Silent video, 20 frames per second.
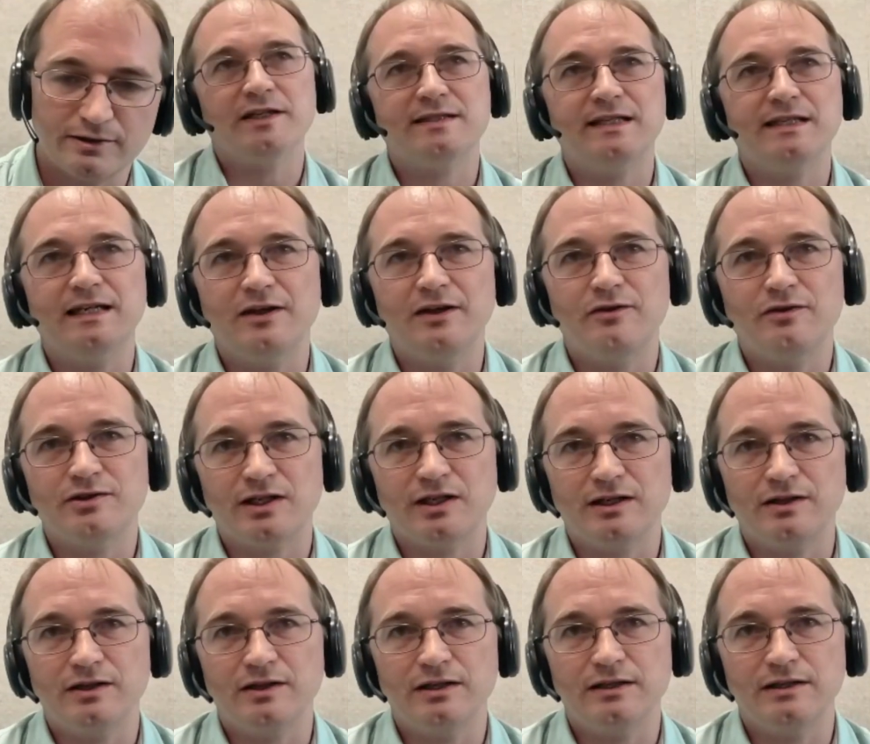What you might see
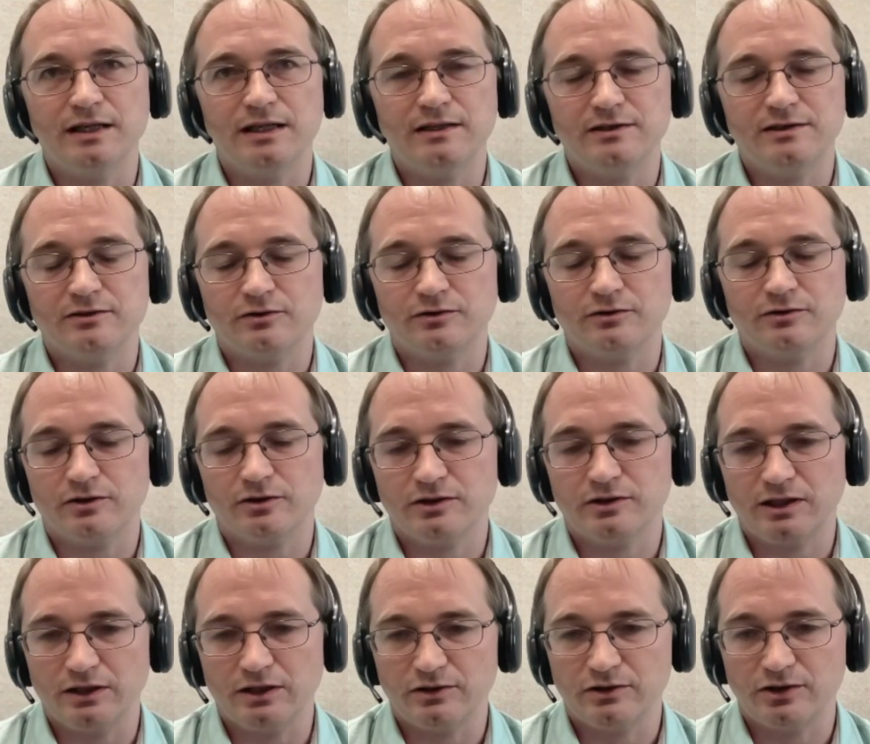in, say, the data
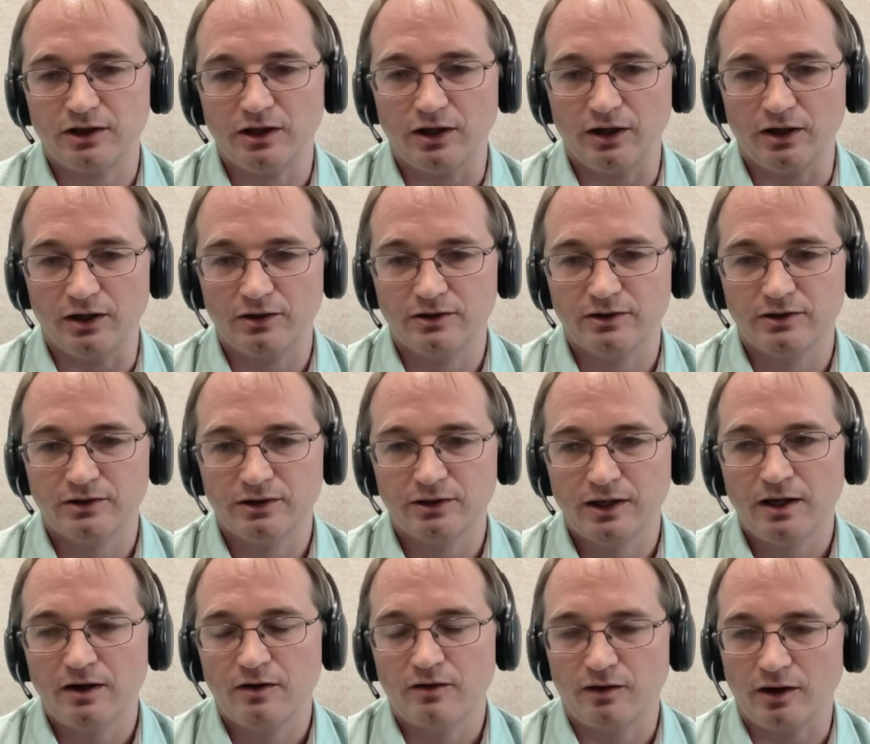architect cert,
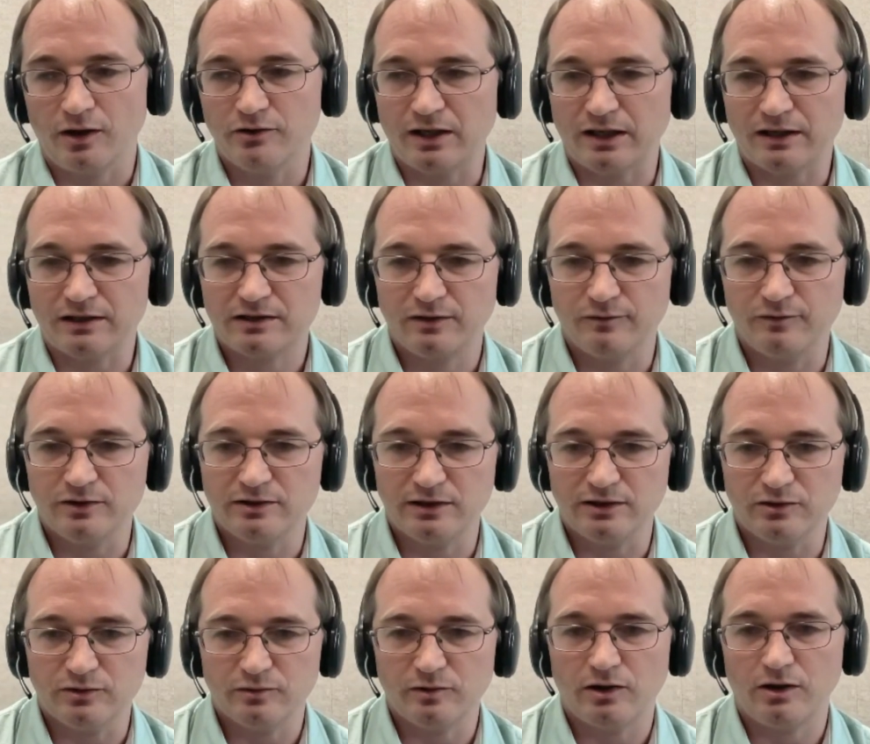those activities
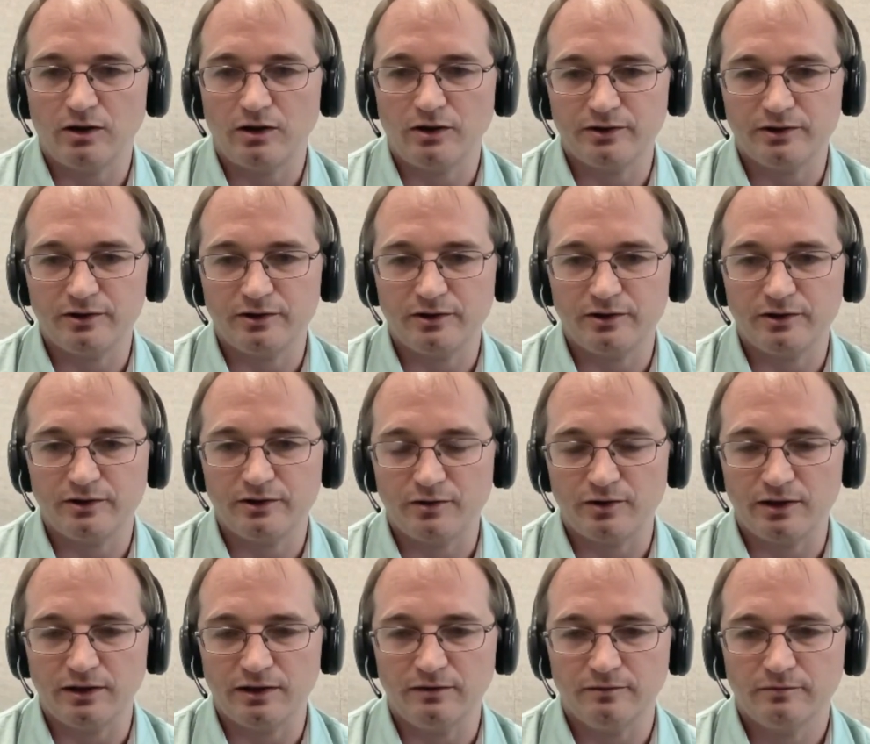aren't necessarily
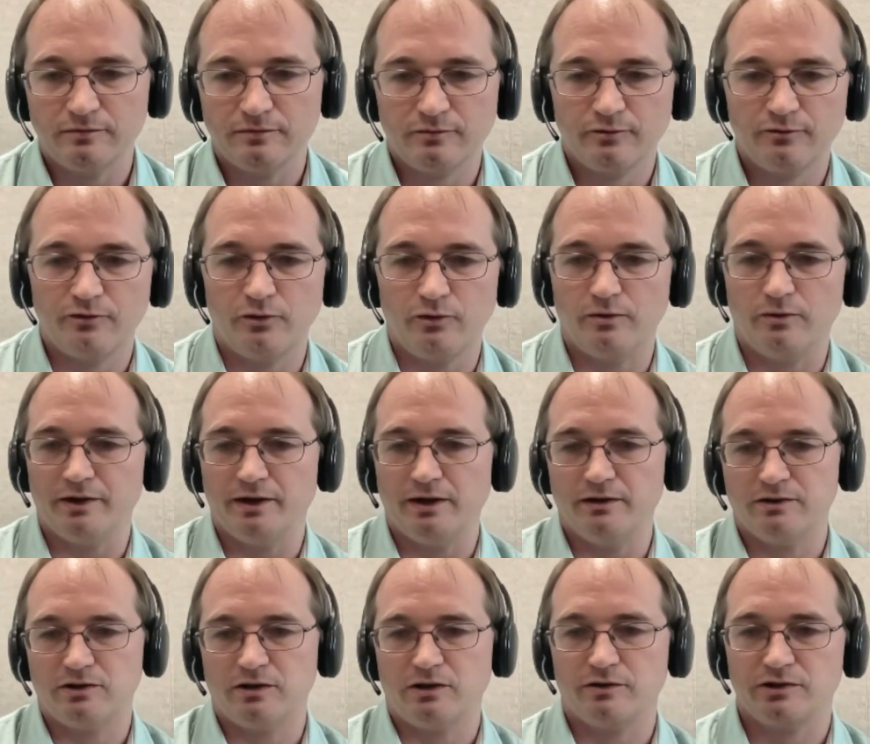for the
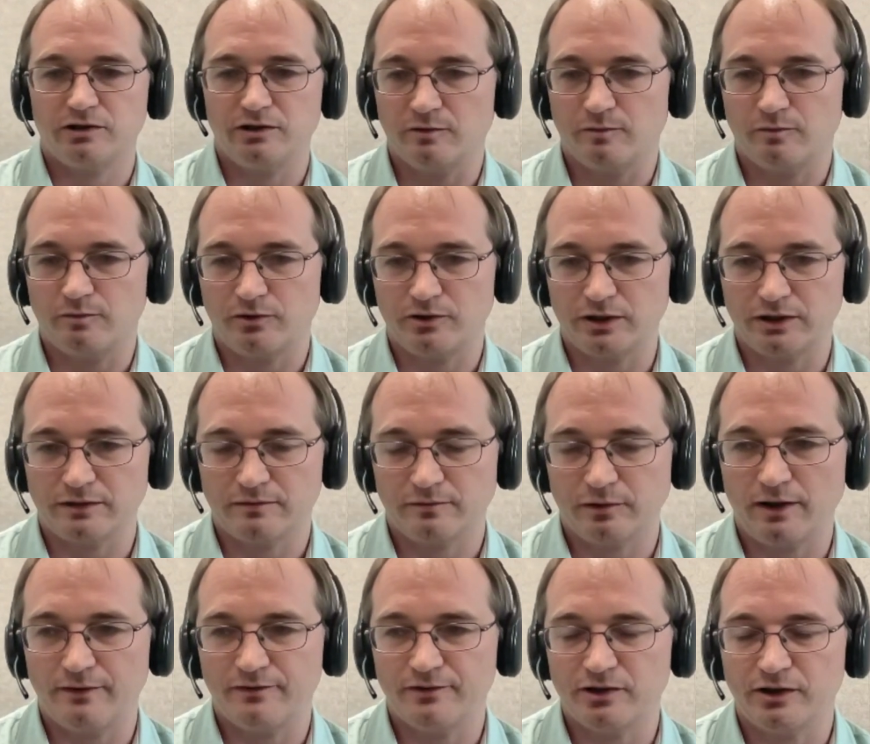entirety of the project
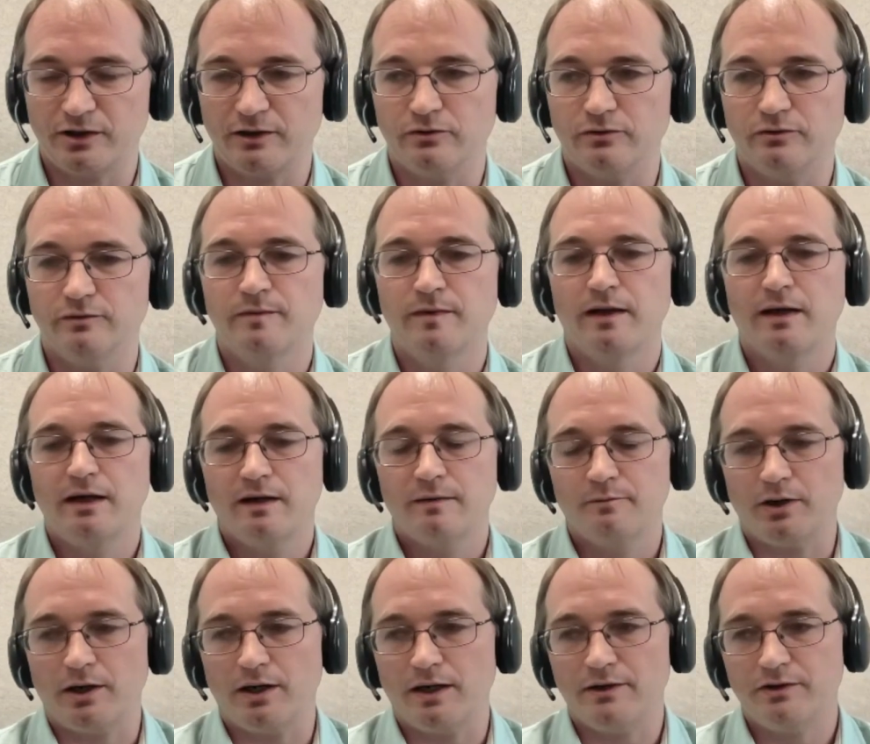lifecycle, but
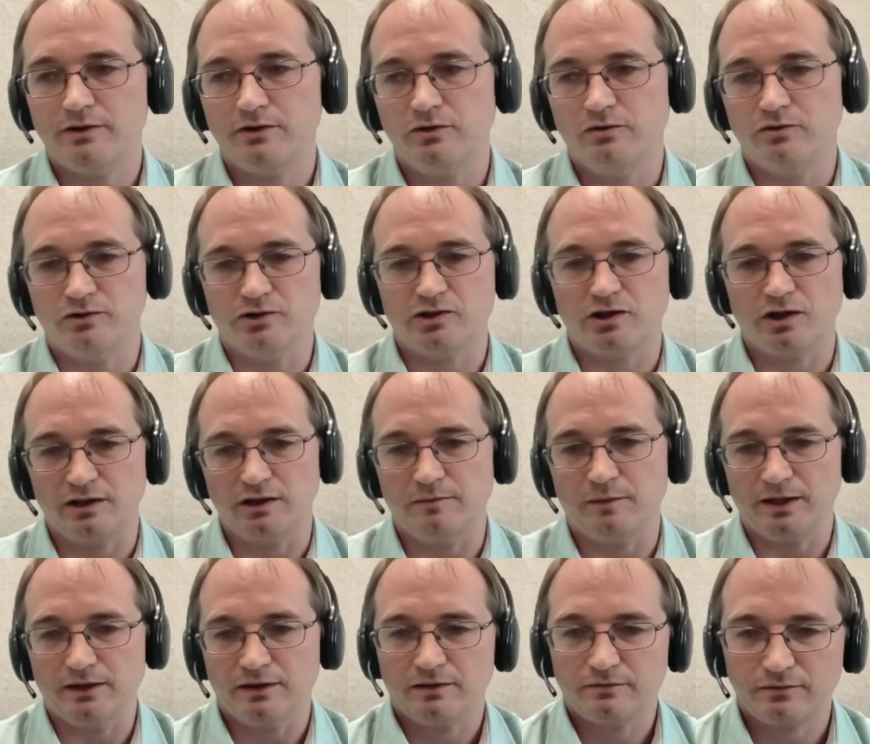you can certainly make
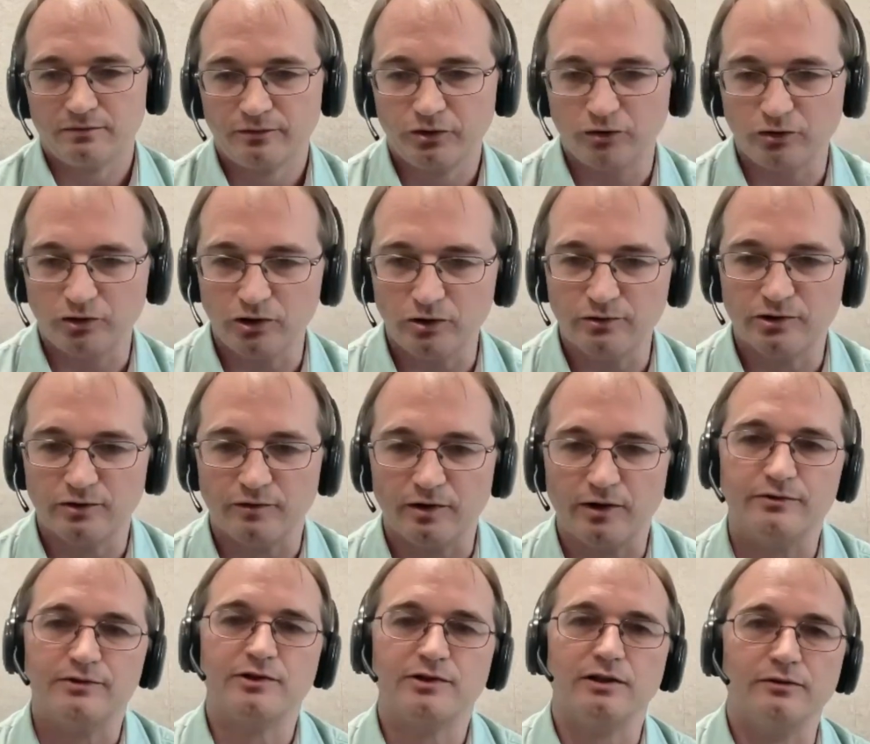good use of those
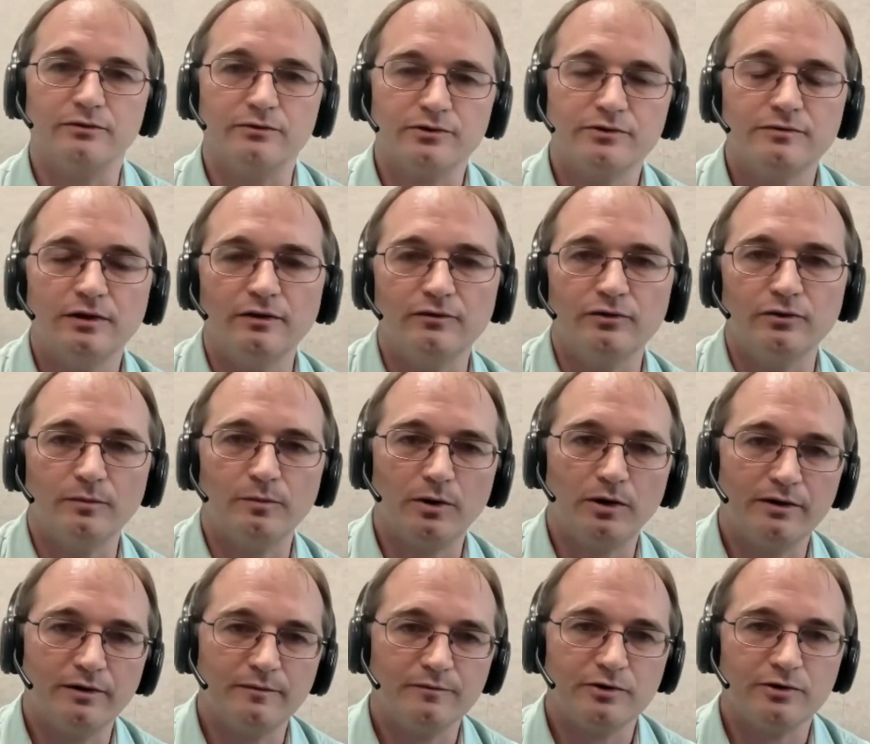skills if you apply them
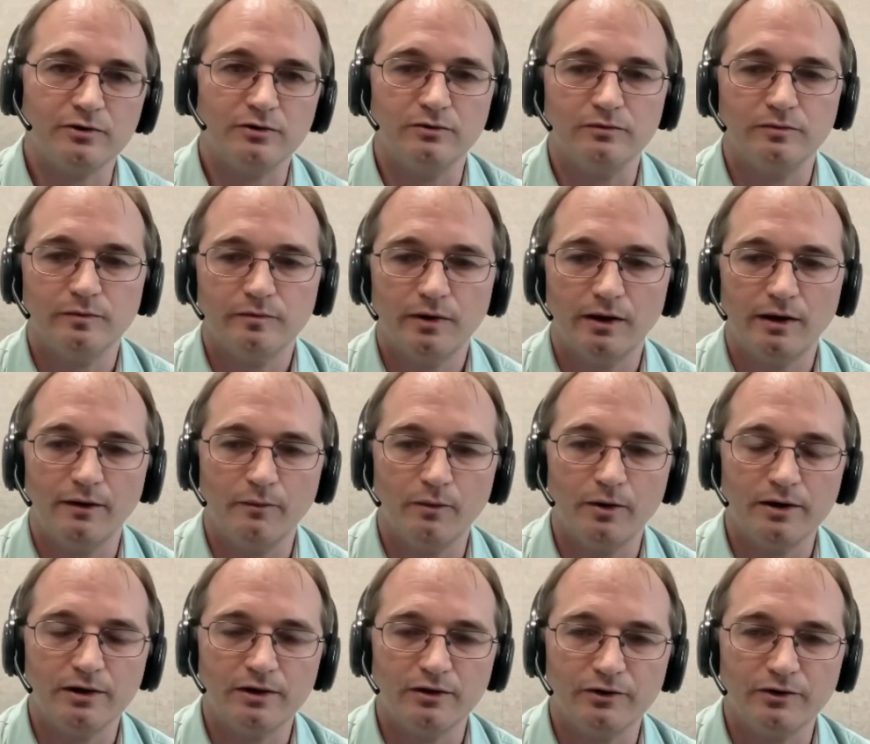to working on the data